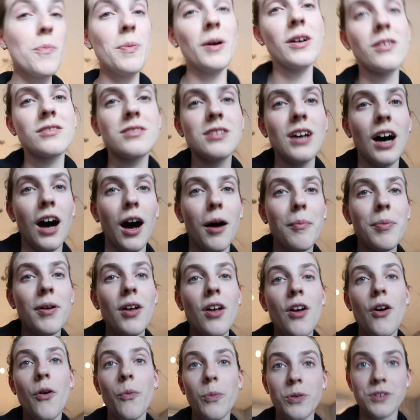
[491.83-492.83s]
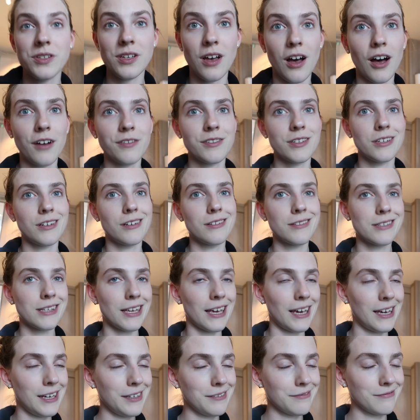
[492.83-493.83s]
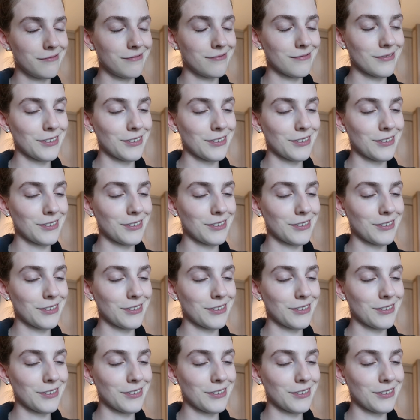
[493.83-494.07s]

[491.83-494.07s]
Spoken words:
booked up, was afternoon tea.